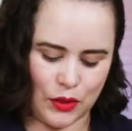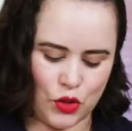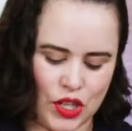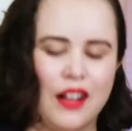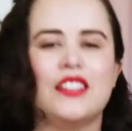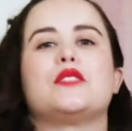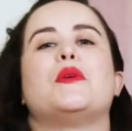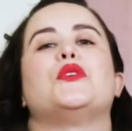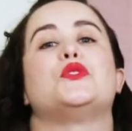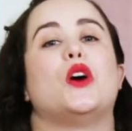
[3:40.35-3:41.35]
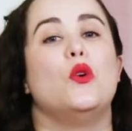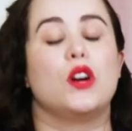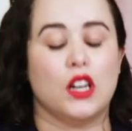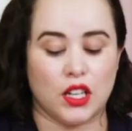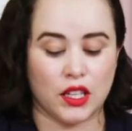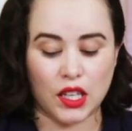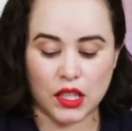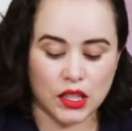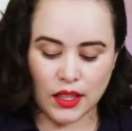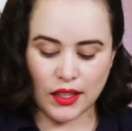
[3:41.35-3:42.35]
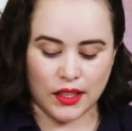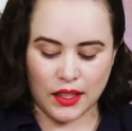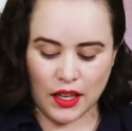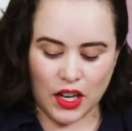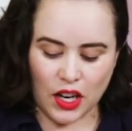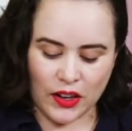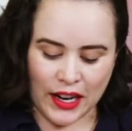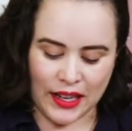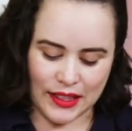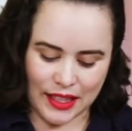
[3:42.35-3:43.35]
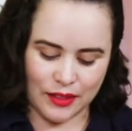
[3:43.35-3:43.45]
those shallots smell so good. All right,